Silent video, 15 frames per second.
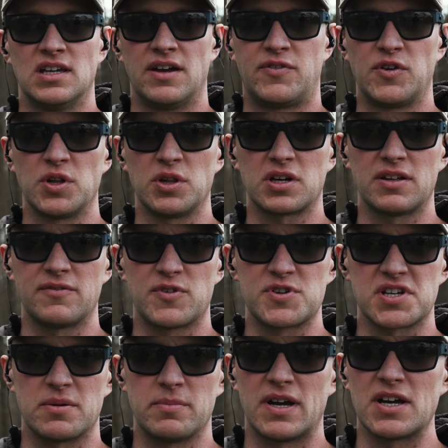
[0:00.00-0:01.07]
If you're looking for
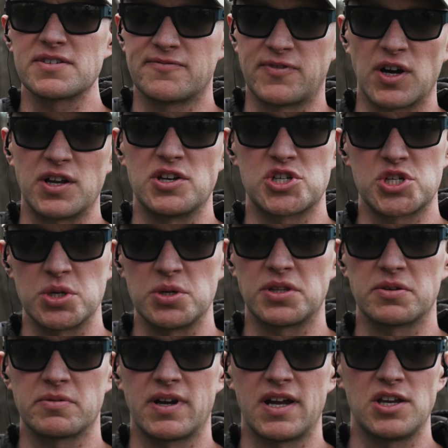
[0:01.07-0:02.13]
something else fun to shoot at
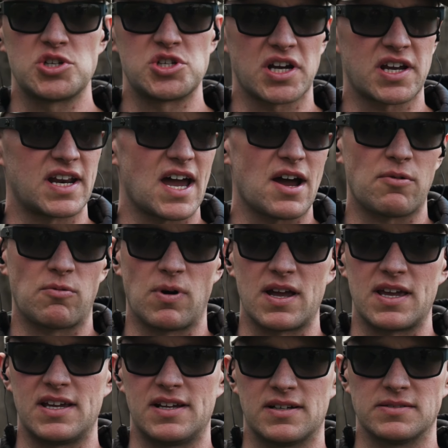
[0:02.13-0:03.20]
the range, check it out
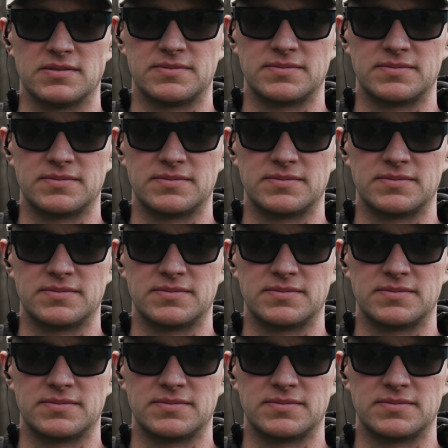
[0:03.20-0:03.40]
right here.